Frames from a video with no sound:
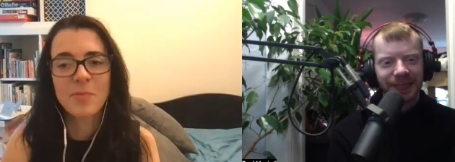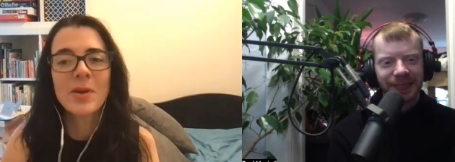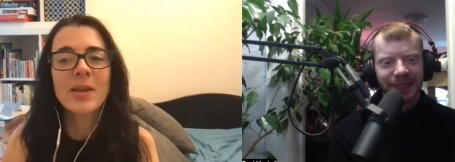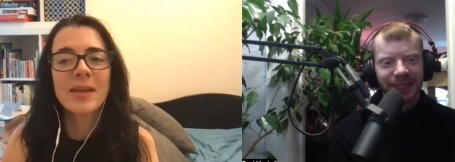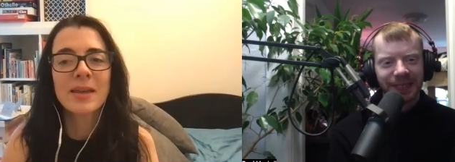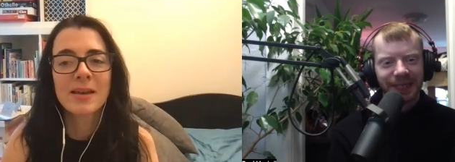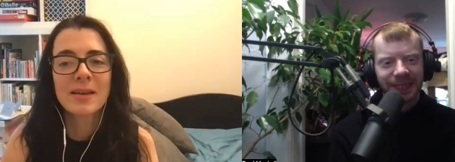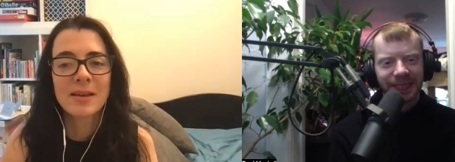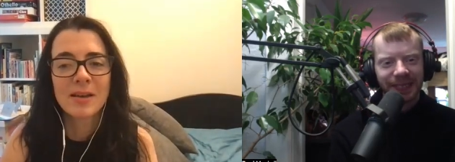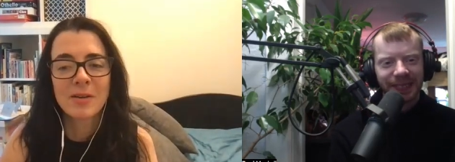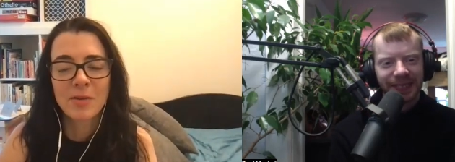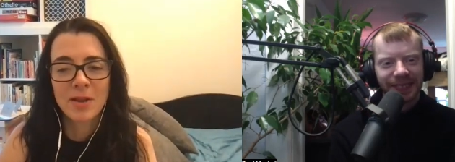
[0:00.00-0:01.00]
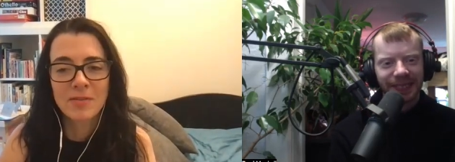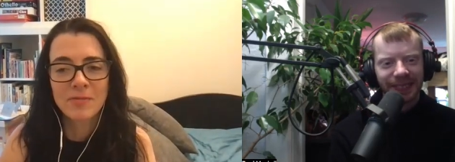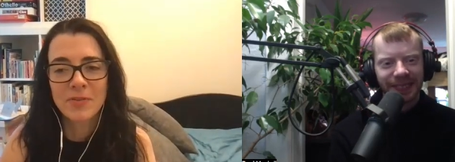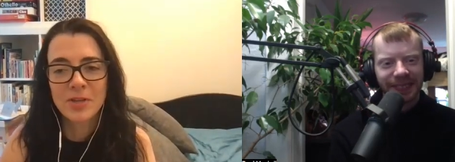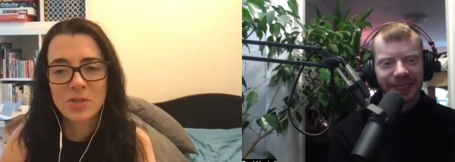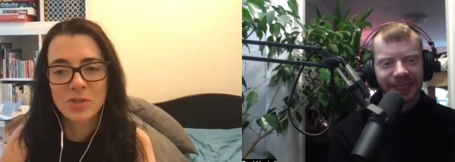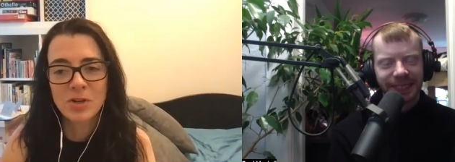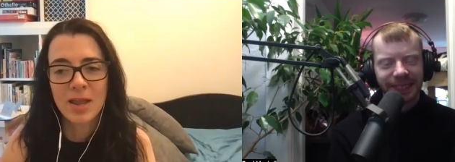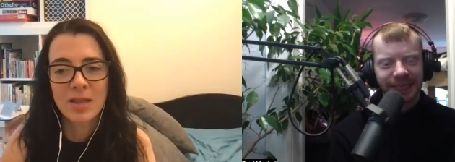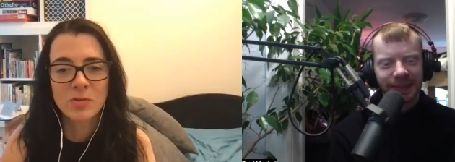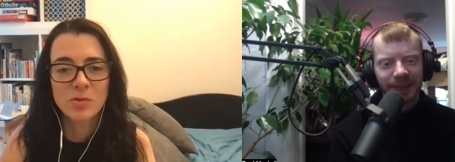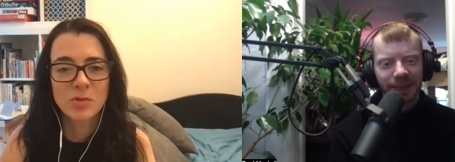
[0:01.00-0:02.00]
Speaker 1: bringing a great feature,
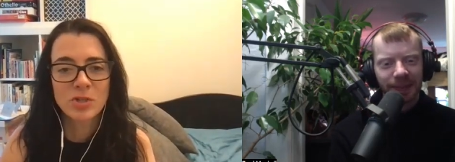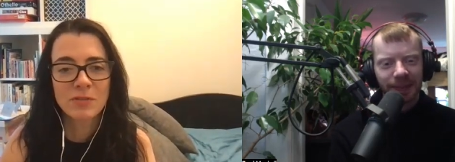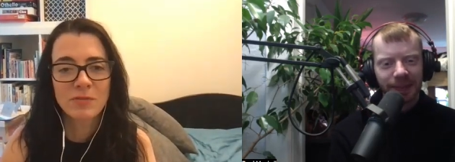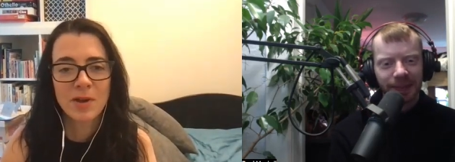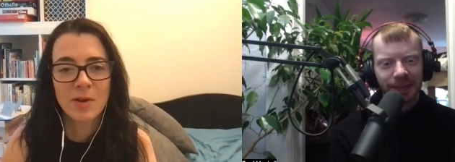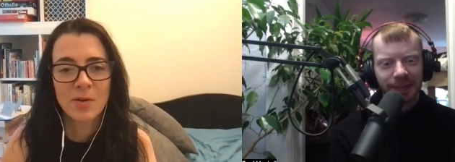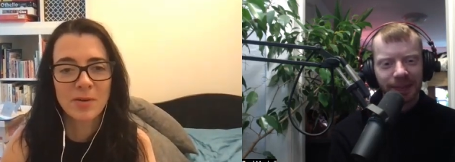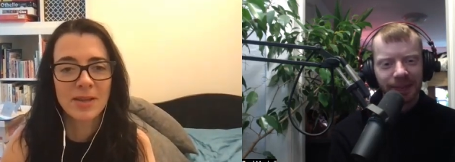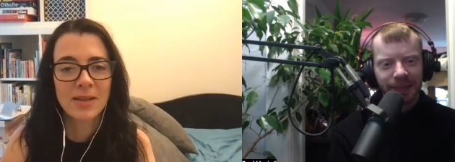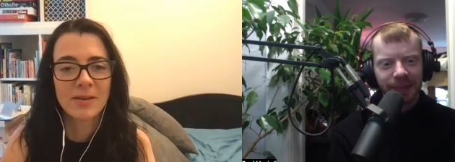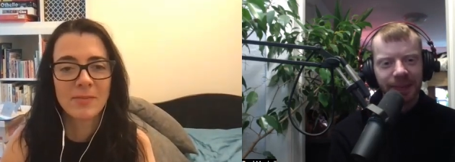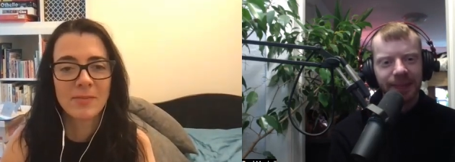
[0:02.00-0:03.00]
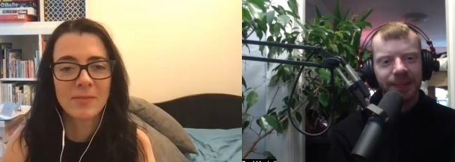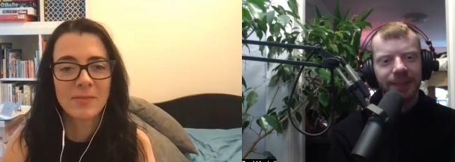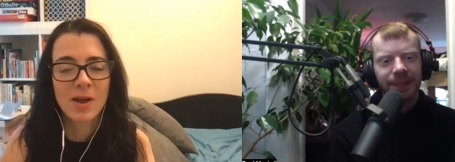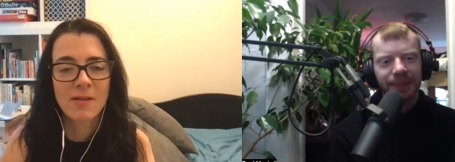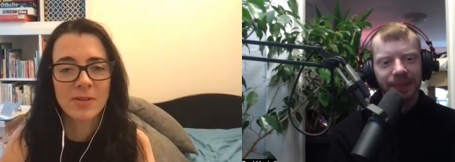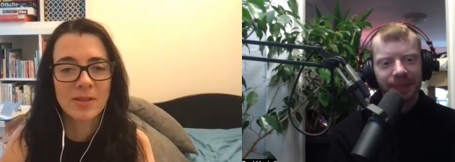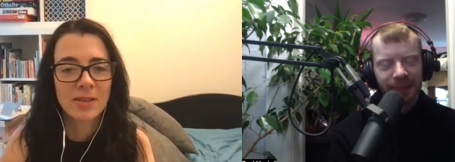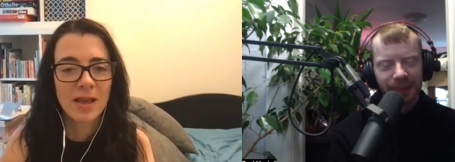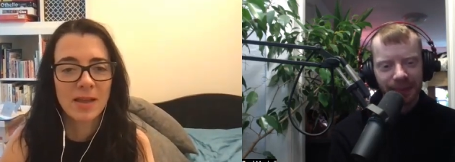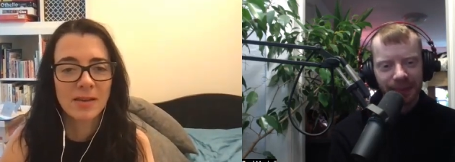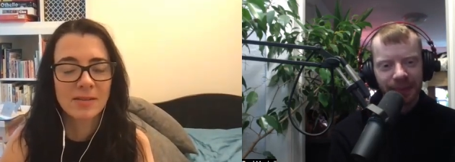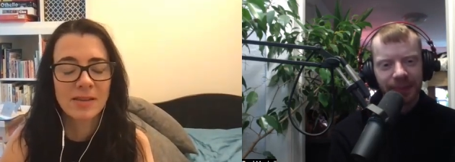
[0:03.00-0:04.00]
Andrew Chavone, and we travel a
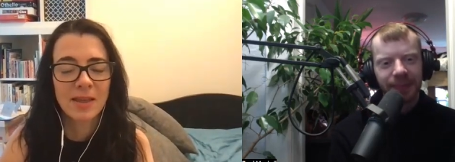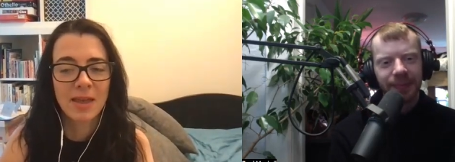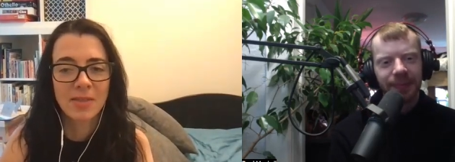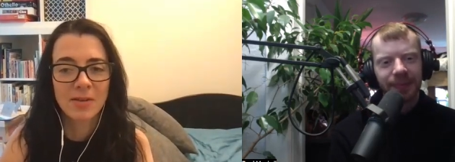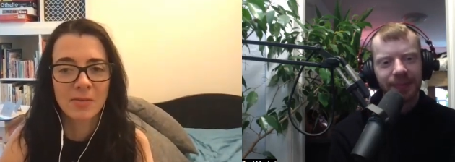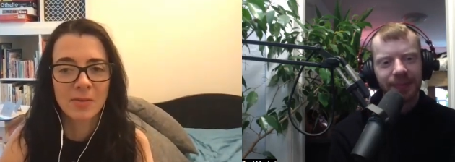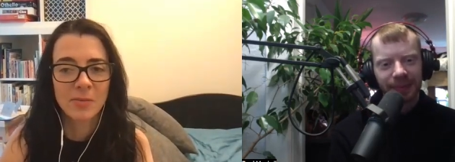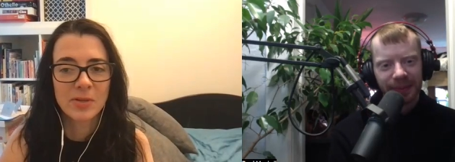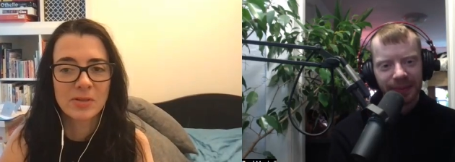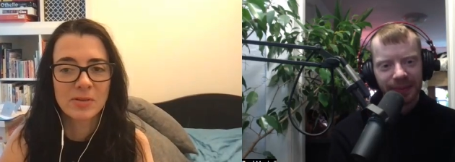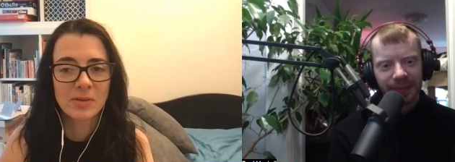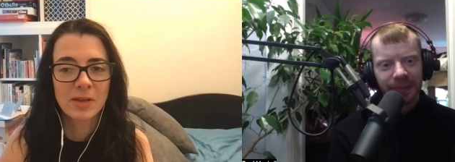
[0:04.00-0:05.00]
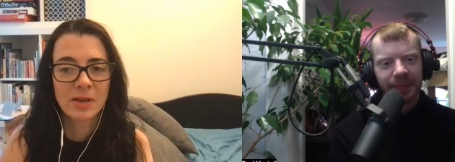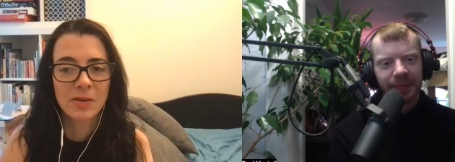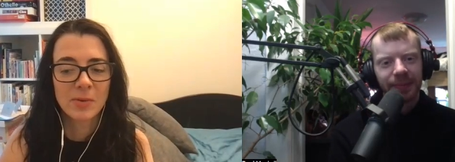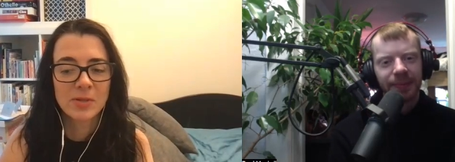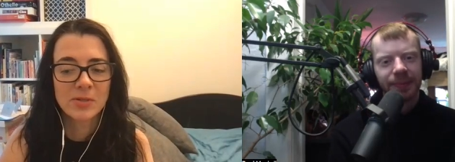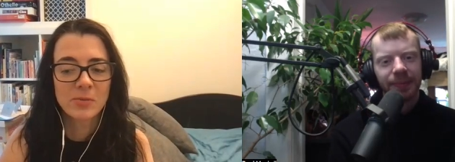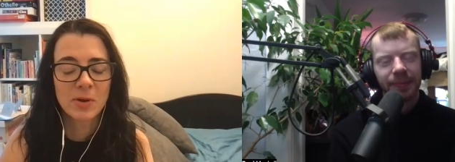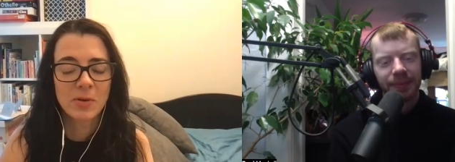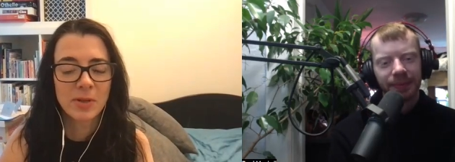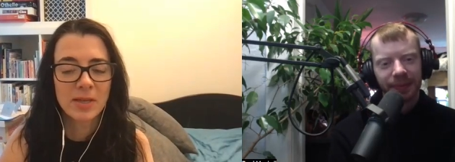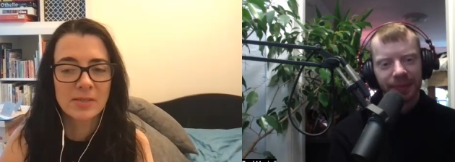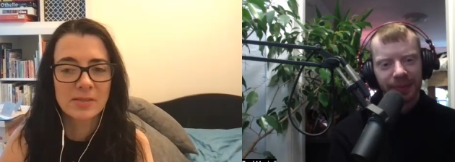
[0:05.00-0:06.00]
lot together when we do
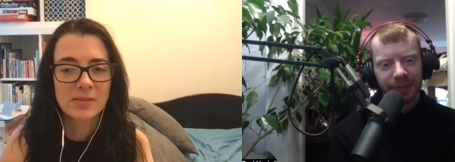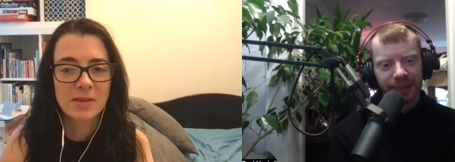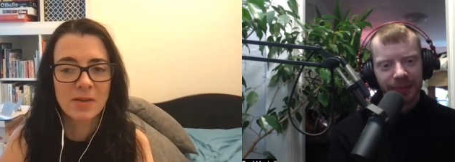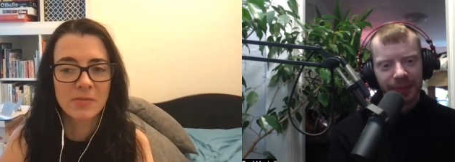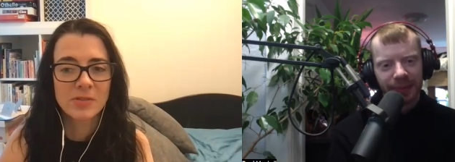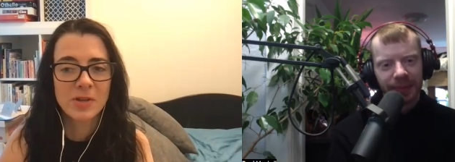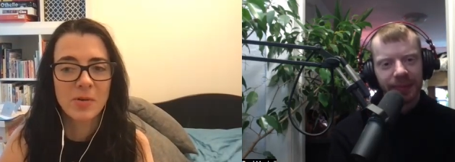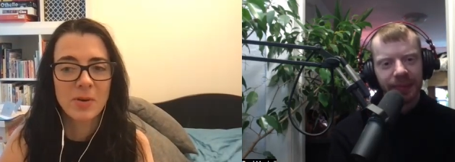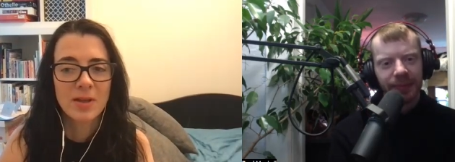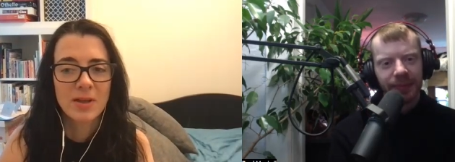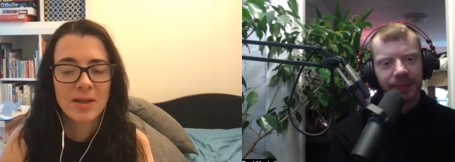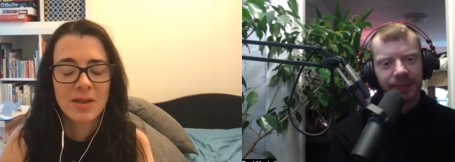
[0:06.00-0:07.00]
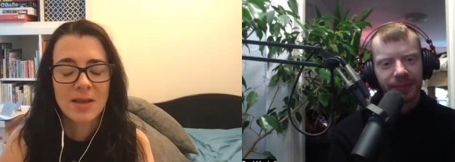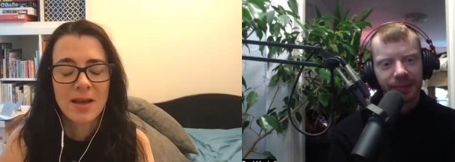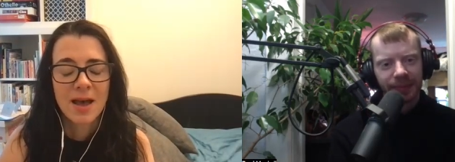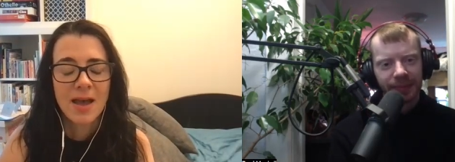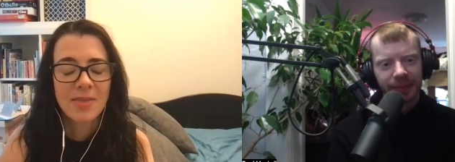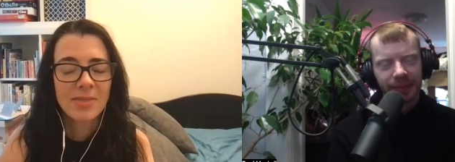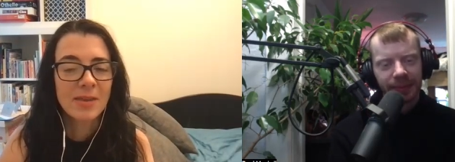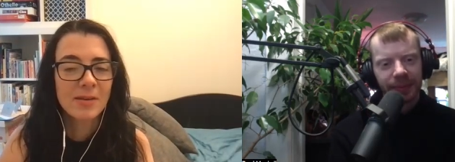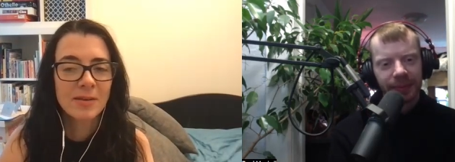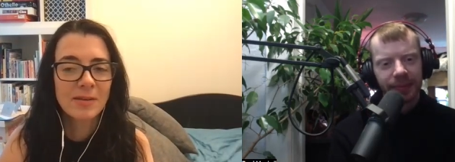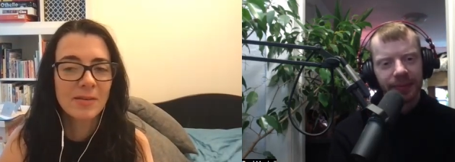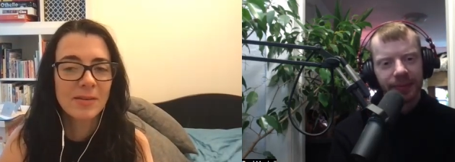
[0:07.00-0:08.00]
road gigs and stuff. So I
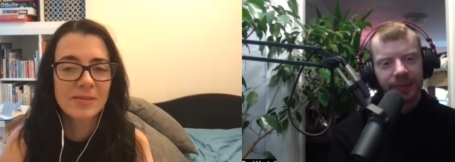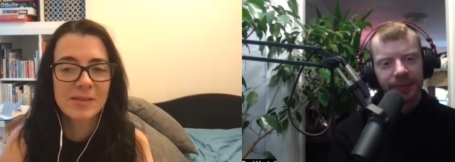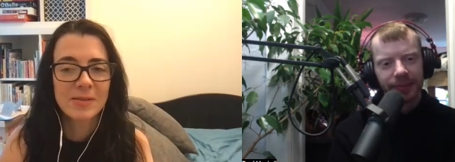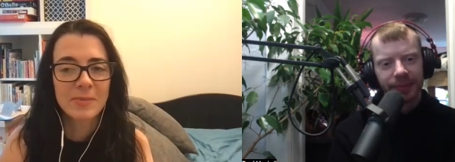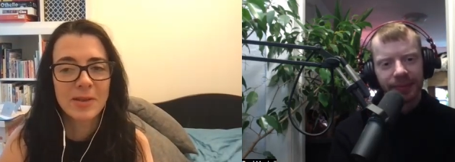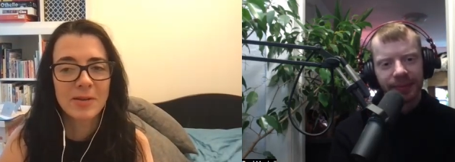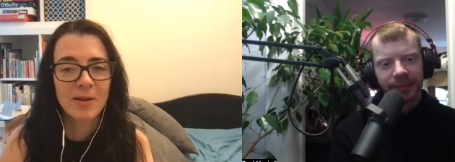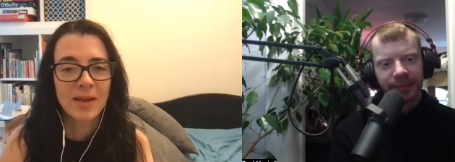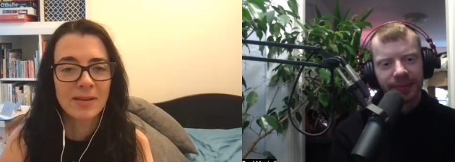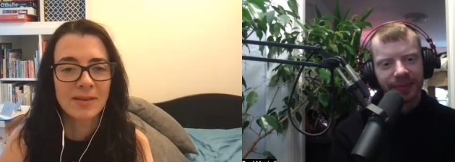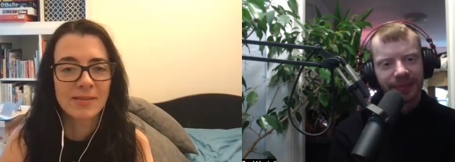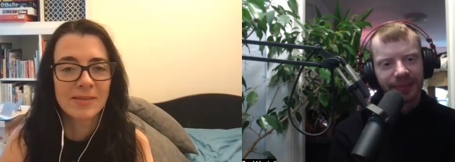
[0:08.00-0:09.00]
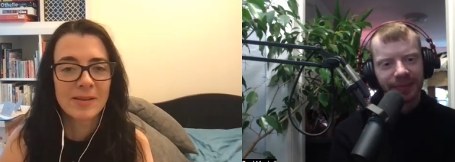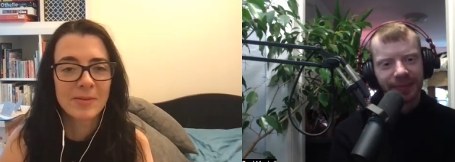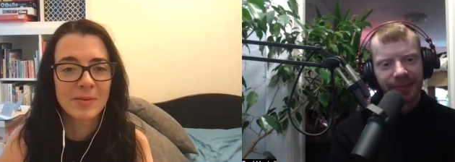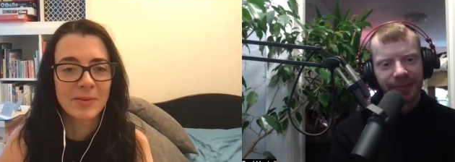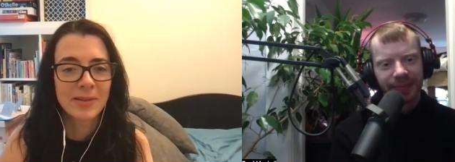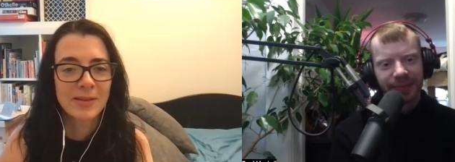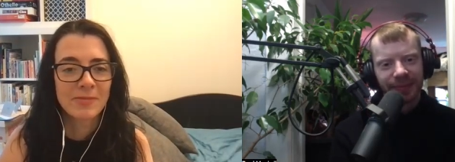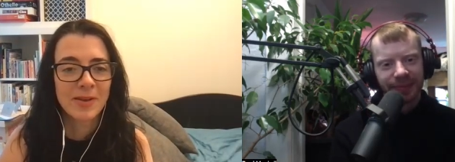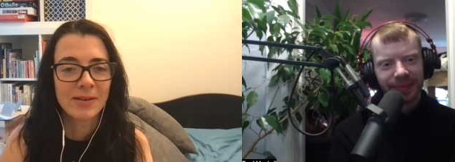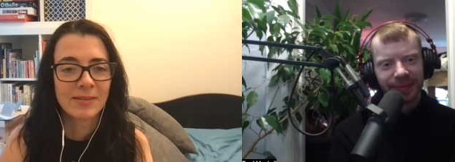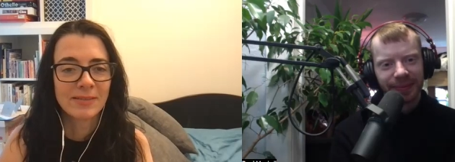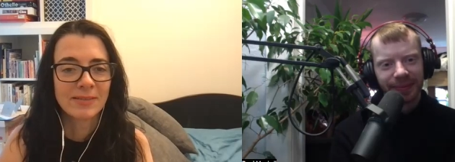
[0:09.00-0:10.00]
think it's going to be great. It's going to be really
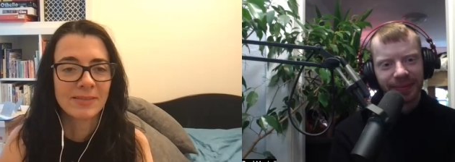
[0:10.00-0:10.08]
fun.